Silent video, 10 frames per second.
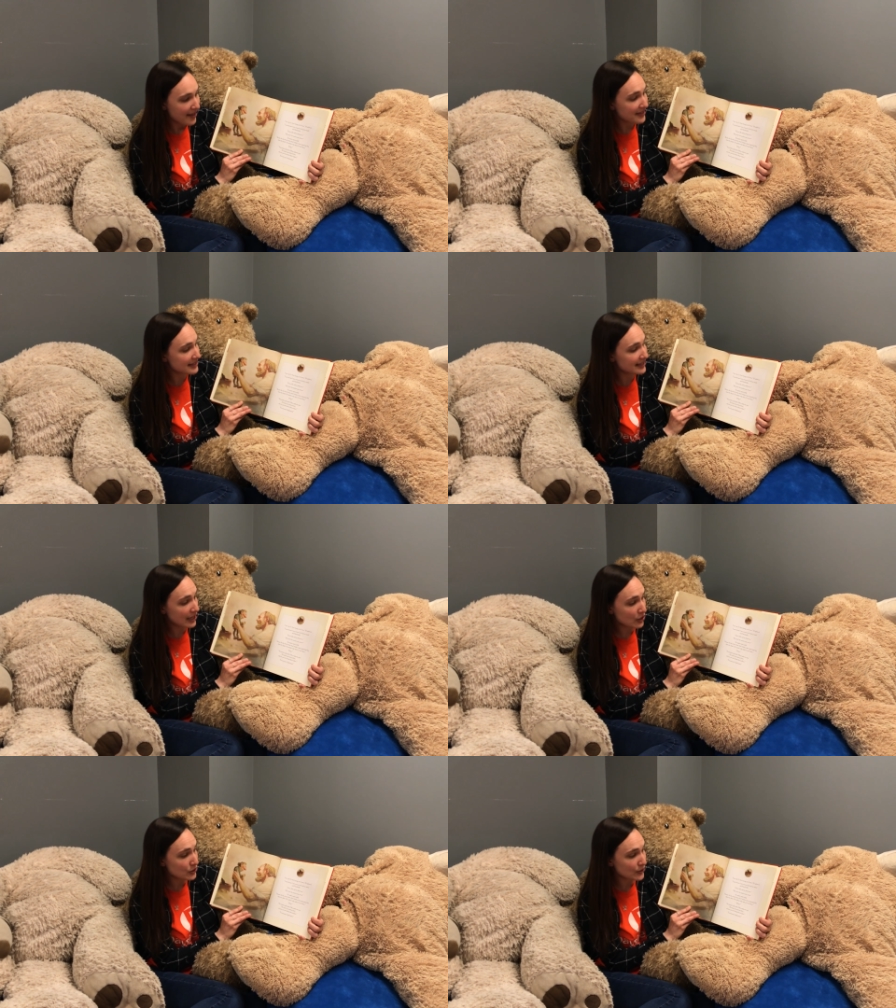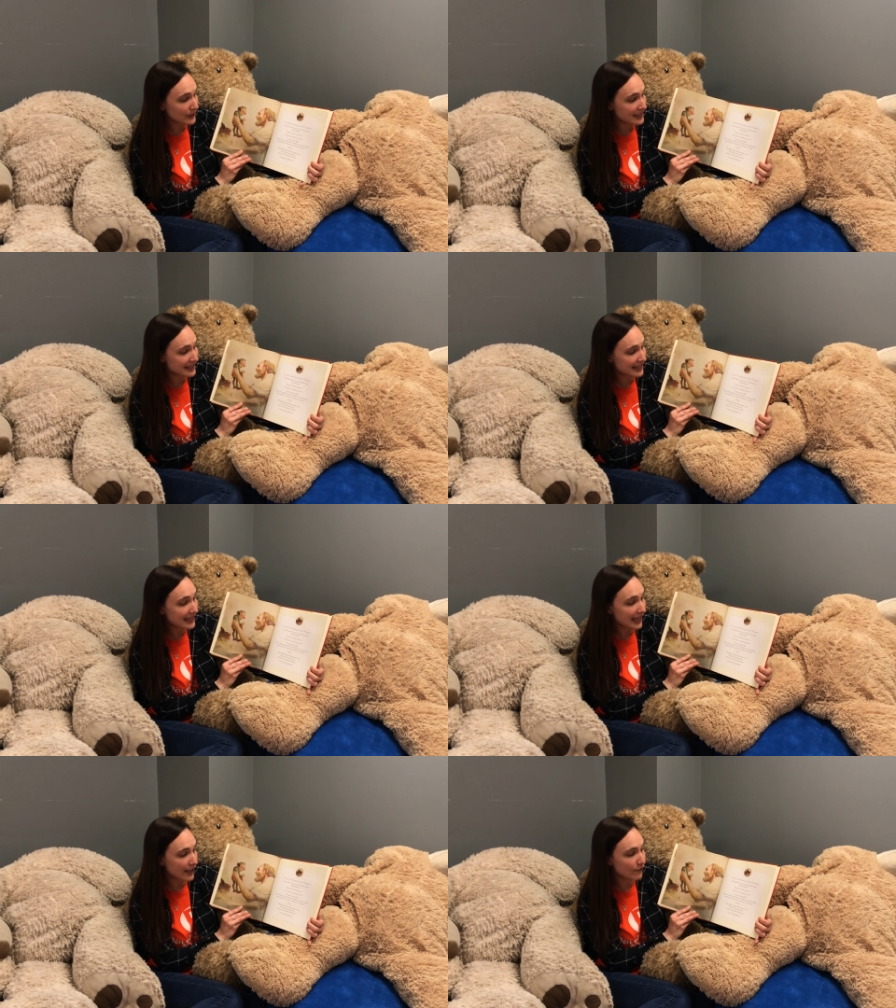The stickers only
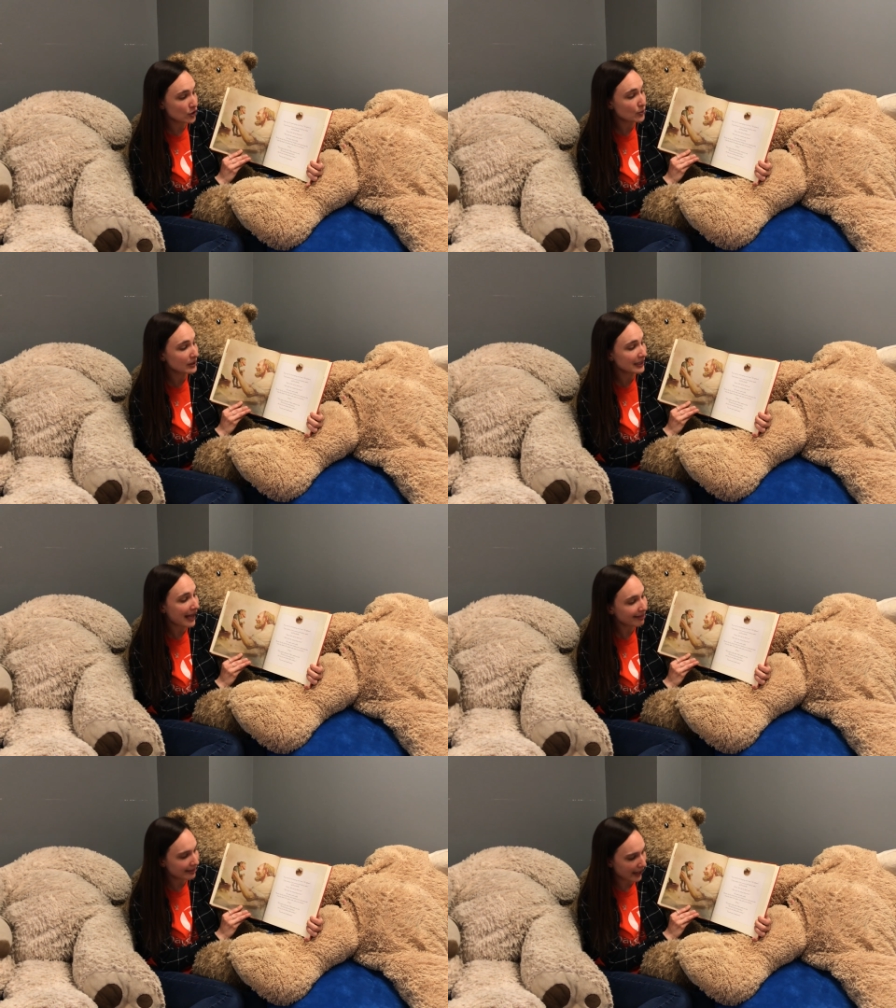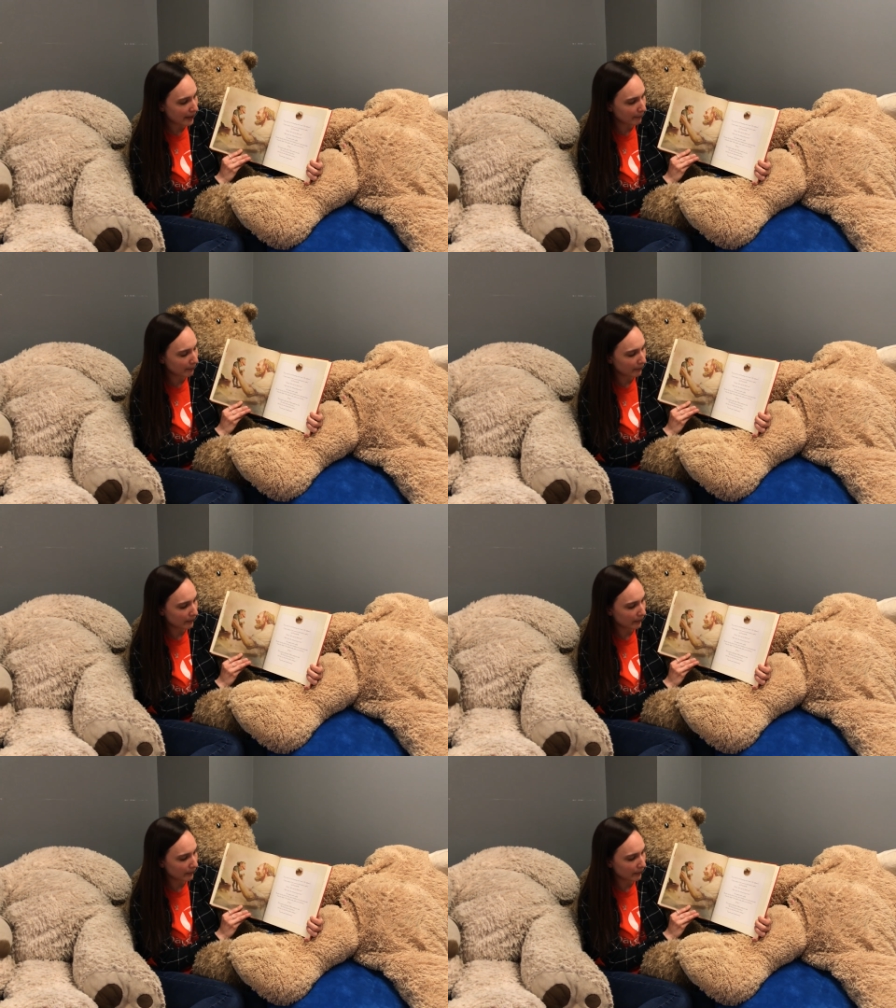stick if you let them."